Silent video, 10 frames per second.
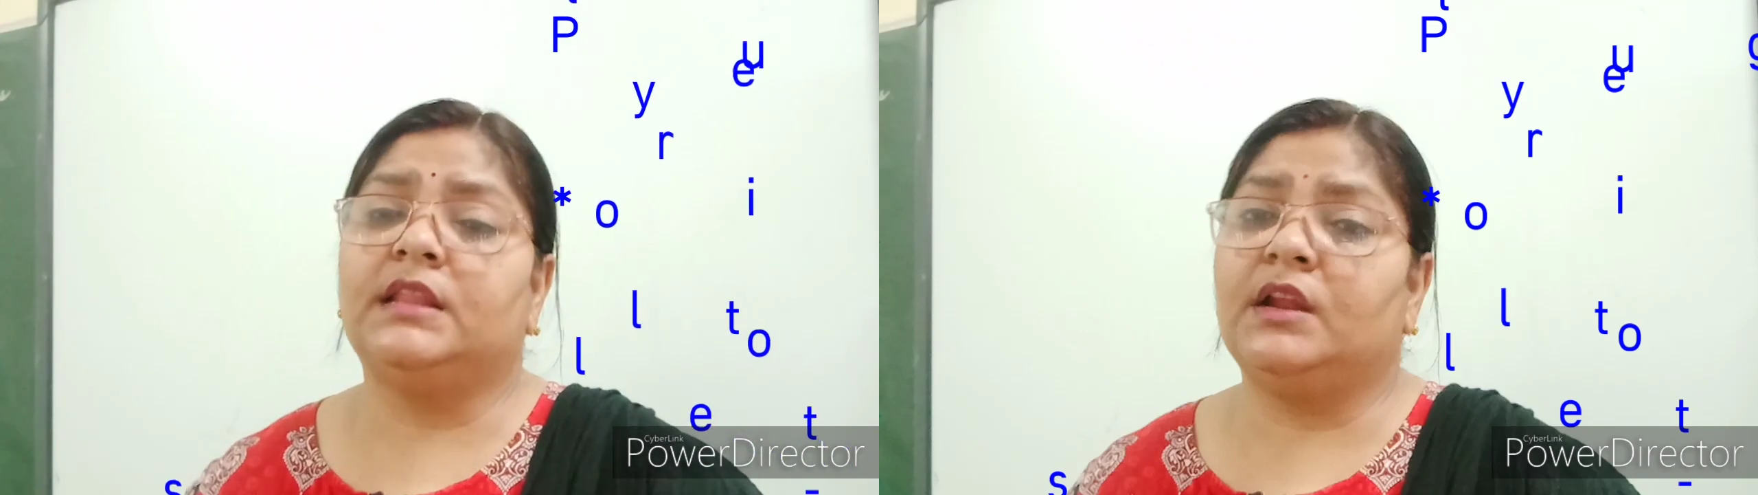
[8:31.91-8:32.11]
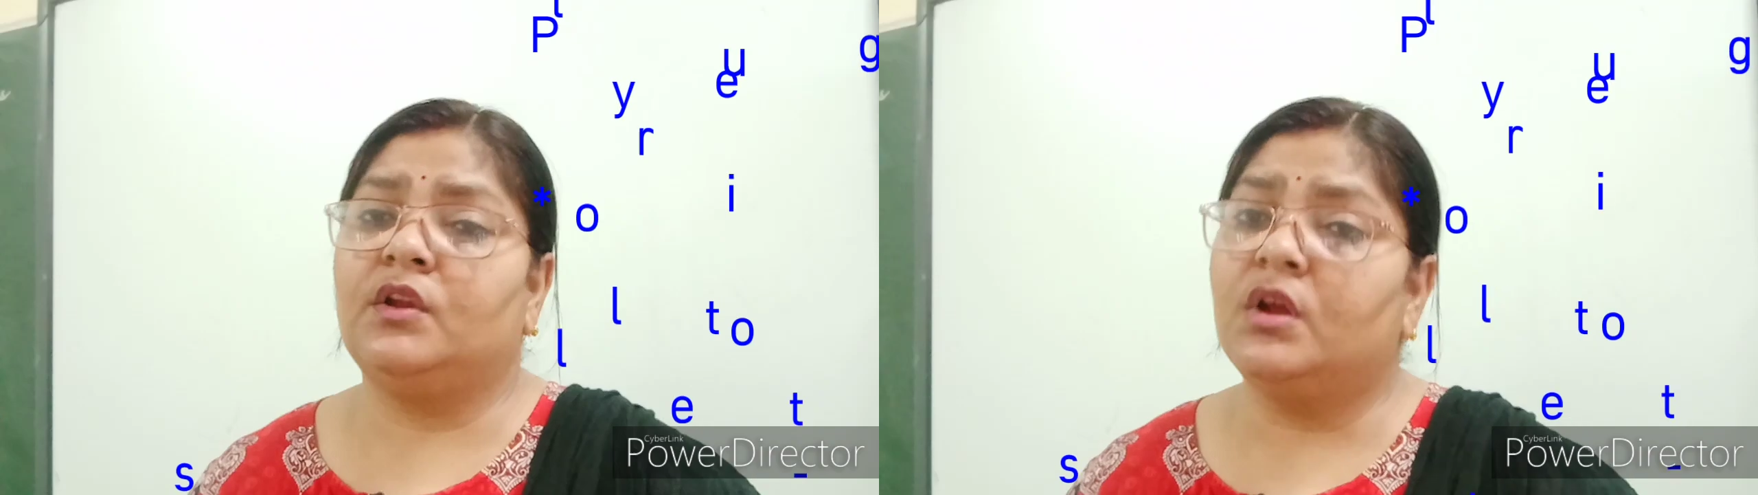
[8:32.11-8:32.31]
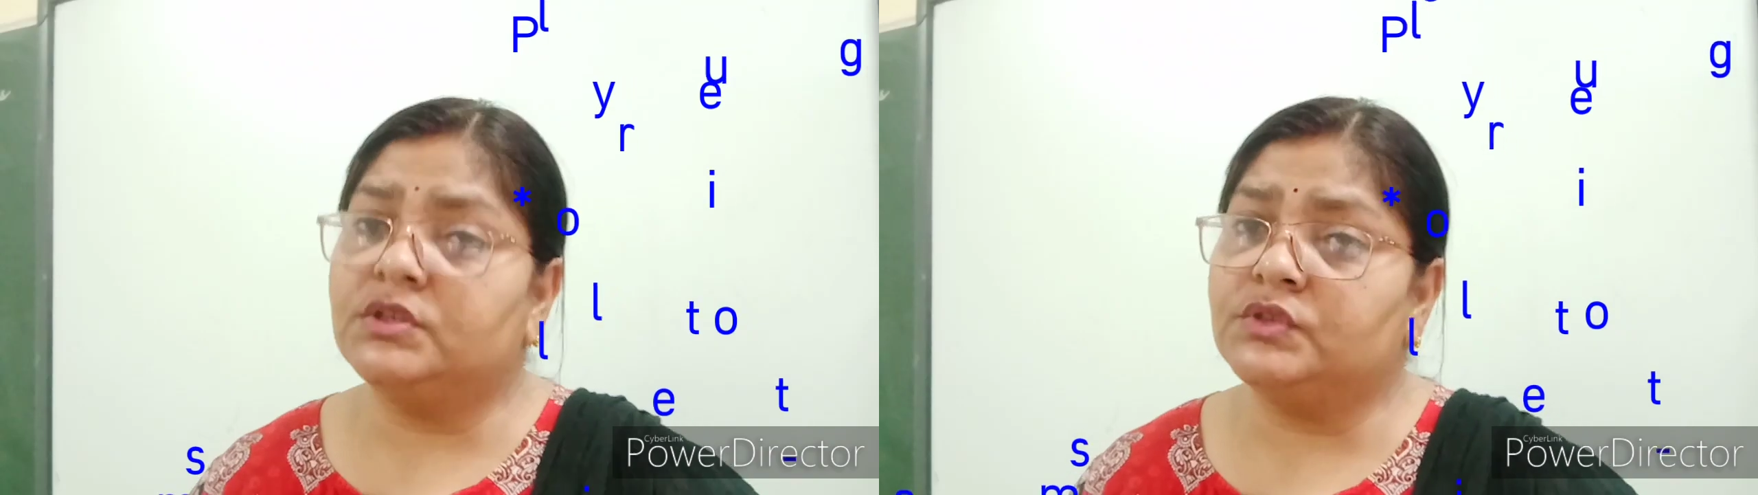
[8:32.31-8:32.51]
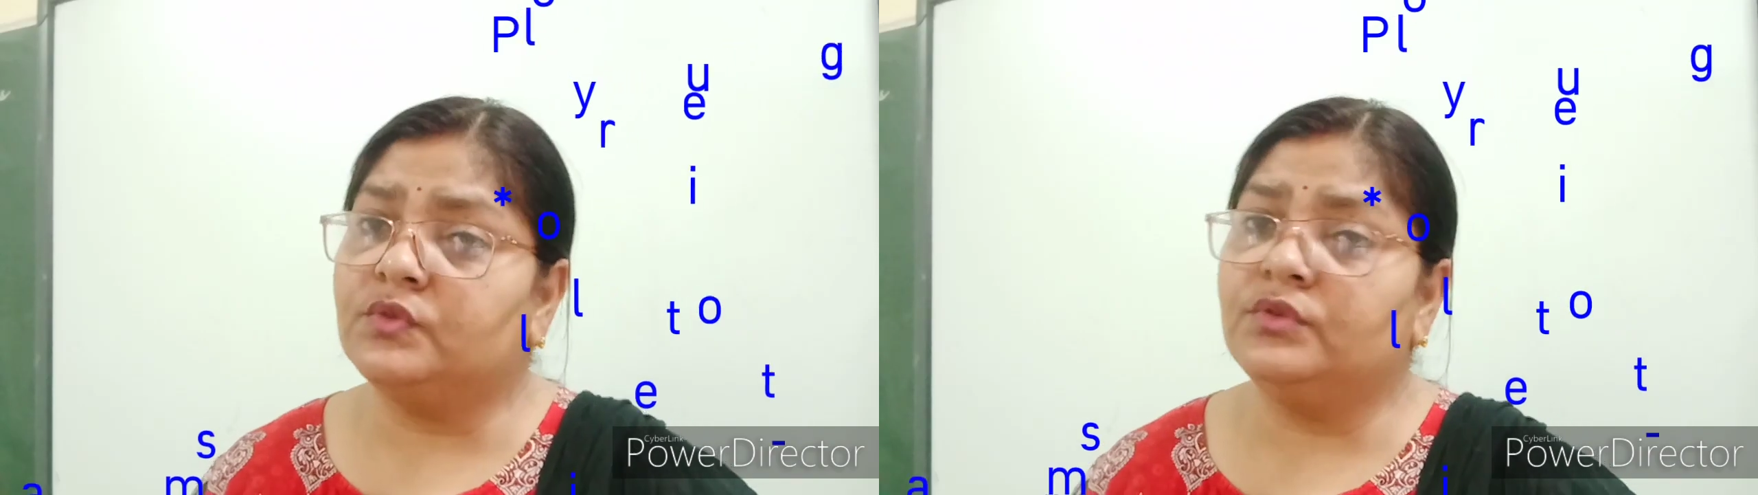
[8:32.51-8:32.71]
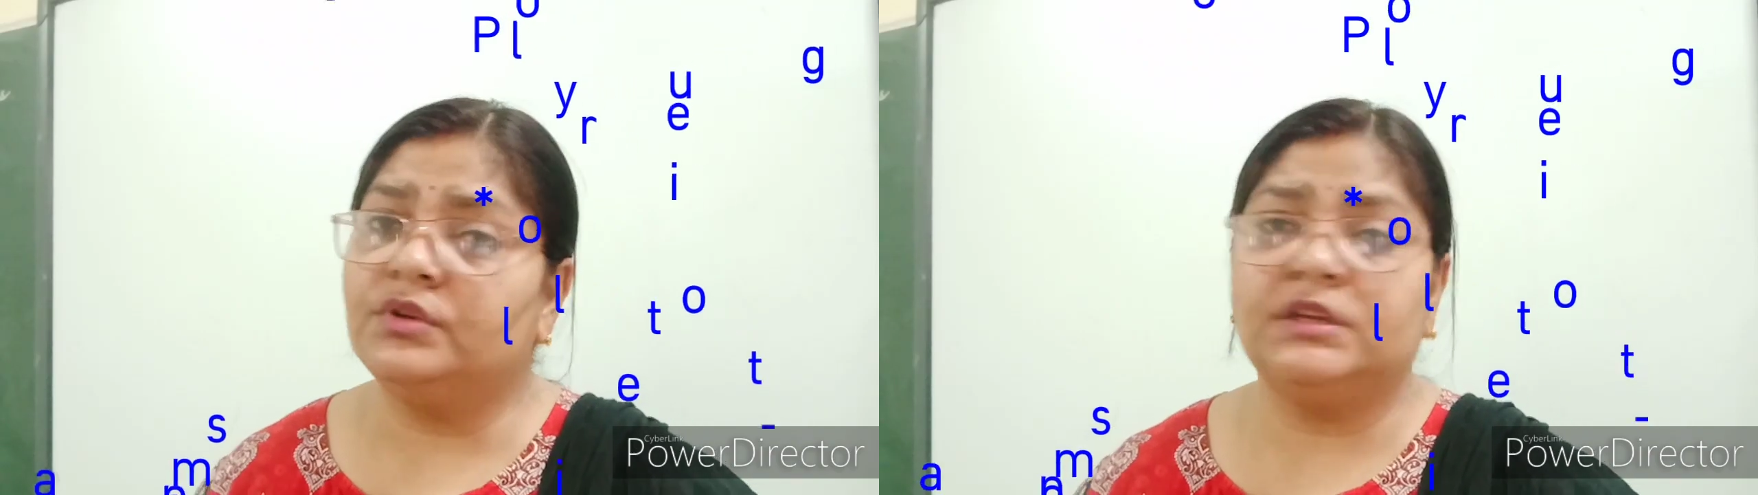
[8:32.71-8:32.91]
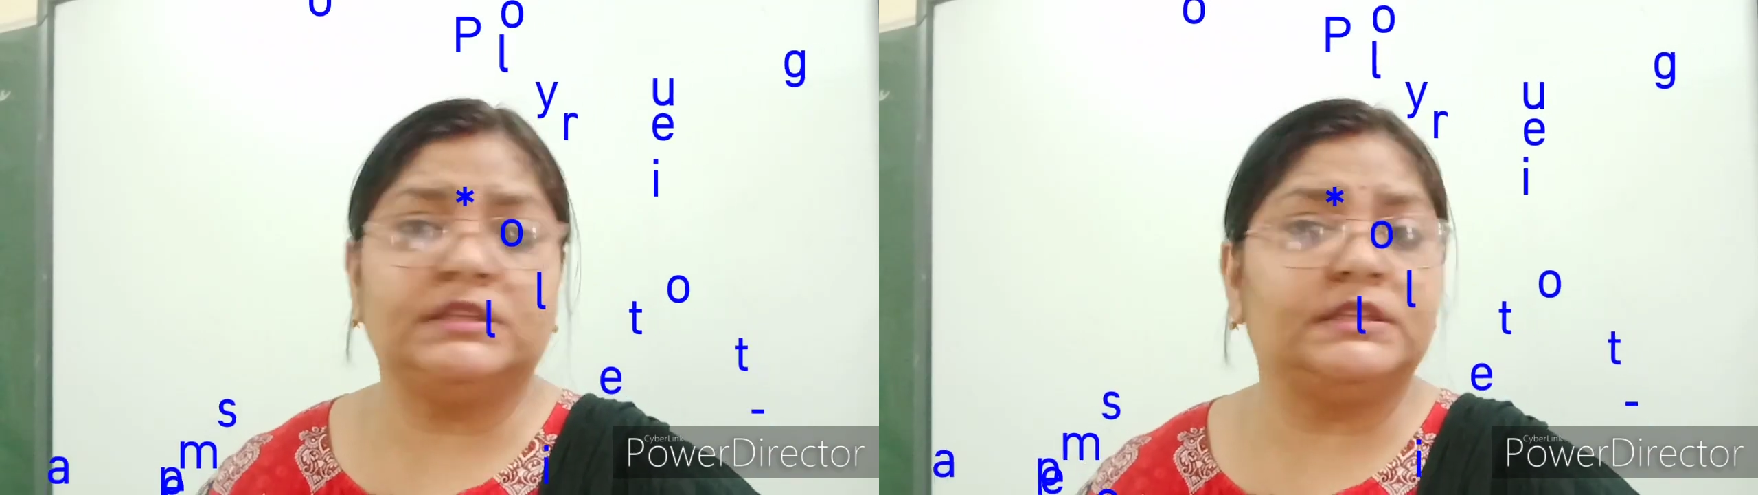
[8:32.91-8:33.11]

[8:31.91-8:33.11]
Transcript: are not sonorous,